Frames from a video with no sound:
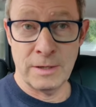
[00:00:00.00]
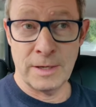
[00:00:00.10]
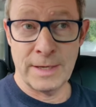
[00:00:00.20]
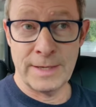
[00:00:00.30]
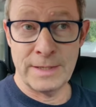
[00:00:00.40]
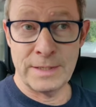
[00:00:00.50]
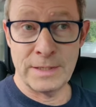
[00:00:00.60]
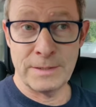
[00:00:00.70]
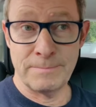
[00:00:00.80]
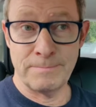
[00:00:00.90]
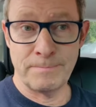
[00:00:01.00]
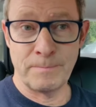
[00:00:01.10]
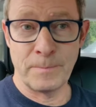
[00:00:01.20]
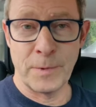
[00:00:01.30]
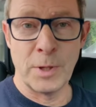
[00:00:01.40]
and
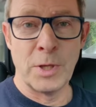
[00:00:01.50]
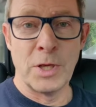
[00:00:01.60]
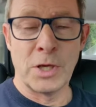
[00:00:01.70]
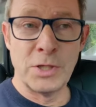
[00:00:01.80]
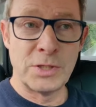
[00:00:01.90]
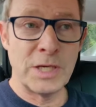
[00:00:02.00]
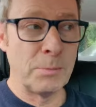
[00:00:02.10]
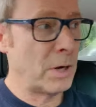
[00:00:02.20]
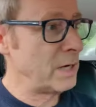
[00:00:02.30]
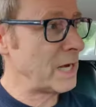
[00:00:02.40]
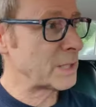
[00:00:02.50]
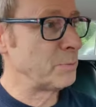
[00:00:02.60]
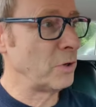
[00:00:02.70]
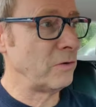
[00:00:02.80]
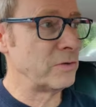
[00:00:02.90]
consider my next
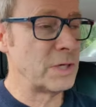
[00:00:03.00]
moves.